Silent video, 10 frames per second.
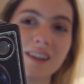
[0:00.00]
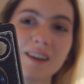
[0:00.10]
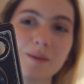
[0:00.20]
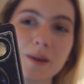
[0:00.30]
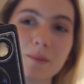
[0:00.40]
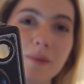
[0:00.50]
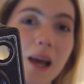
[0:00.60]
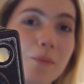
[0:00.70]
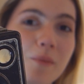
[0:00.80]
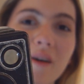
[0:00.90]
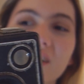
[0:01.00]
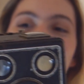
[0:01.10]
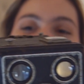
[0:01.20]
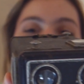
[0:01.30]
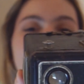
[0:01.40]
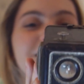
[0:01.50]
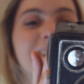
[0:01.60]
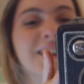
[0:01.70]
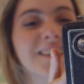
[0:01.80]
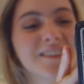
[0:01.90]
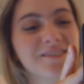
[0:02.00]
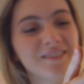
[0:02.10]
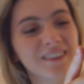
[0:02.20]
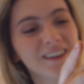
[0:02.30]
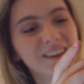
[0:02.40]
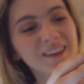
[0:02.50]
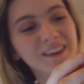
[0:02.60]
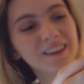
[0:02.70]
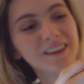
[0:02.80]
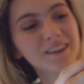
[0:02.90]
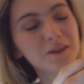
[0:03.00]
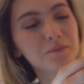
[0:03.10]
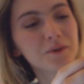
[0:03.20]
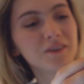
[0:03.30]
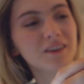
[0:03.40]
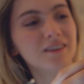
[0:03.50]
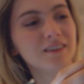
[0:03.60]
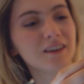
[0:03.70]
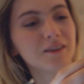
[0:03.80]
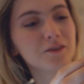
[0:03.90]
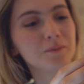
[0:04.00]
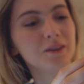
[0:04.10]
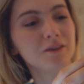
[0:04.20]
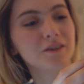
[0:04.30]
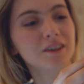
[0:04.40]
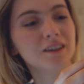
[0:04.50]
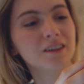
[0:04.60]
like a big black box, and the process is kind of a mystery.